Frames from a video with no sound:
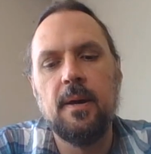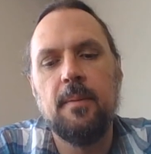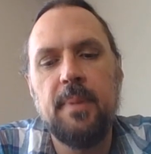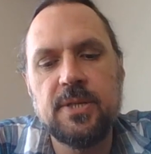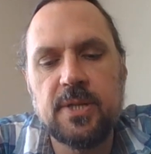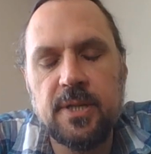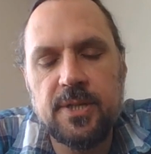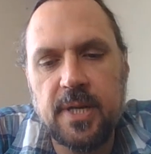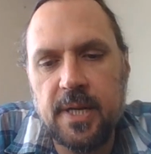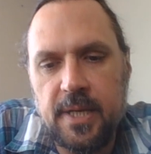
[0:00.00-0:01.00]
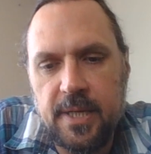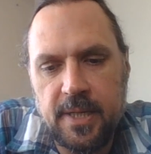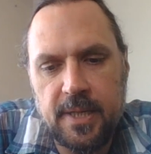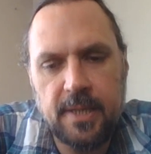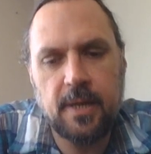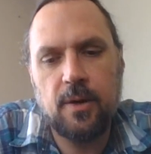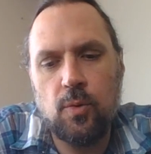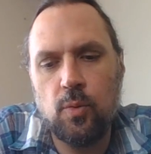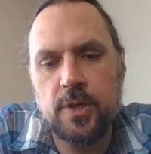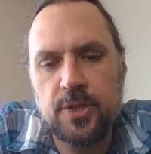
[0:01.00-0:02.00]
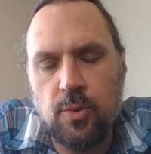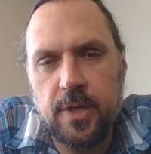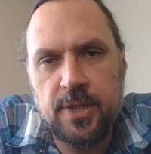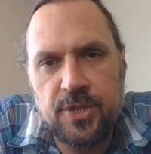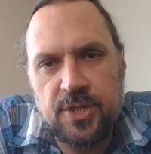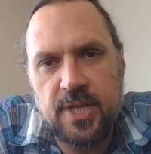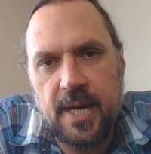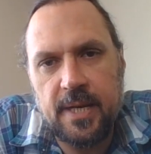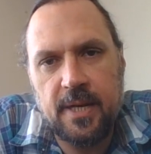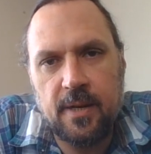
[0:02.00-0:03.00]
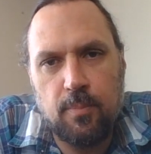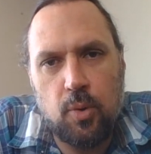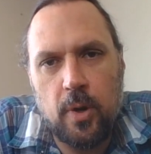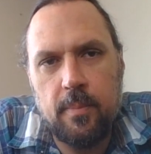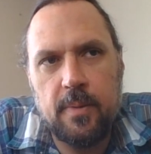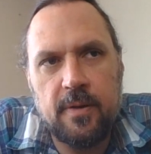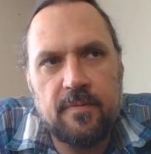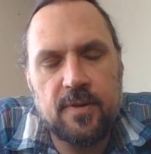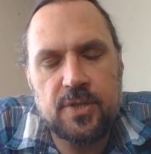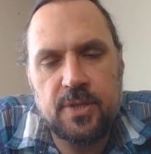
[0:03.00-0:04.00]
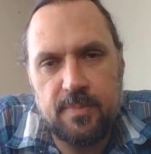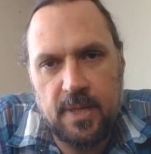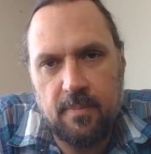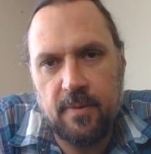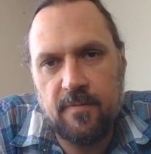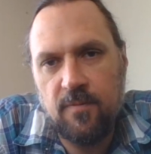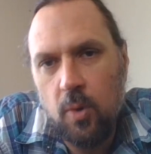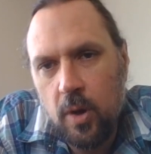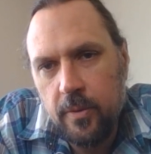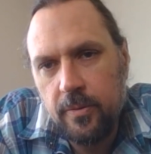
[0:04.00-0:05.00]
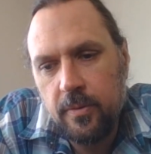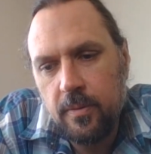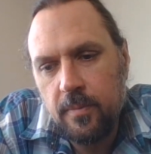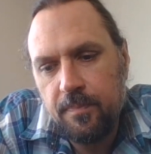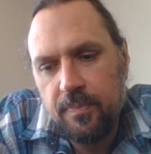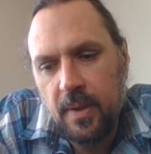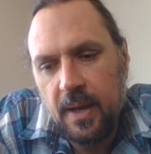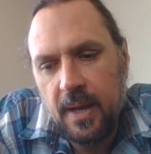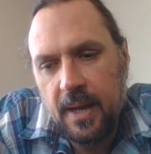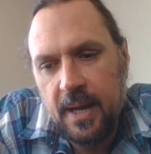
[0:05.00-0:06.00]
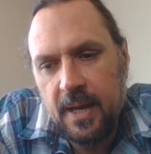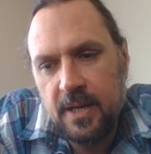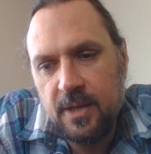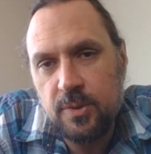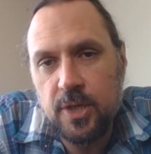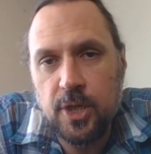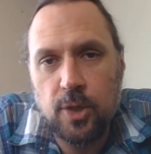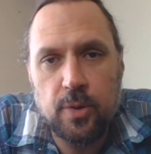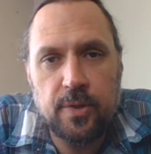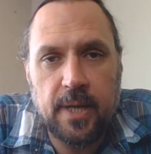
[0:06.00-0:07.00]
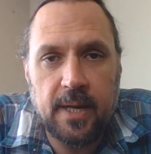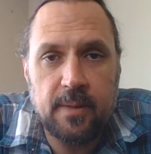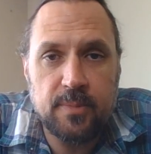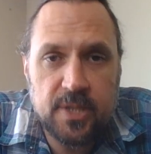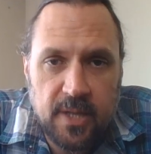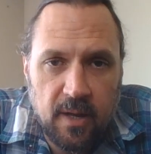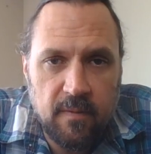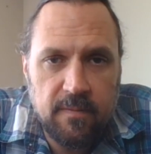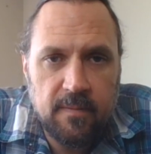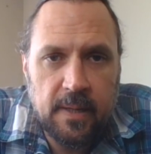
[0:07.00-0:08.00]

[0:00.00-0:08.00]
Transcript: basically saying he was going to set an appointment for September 4th, and he was going to go do that himself,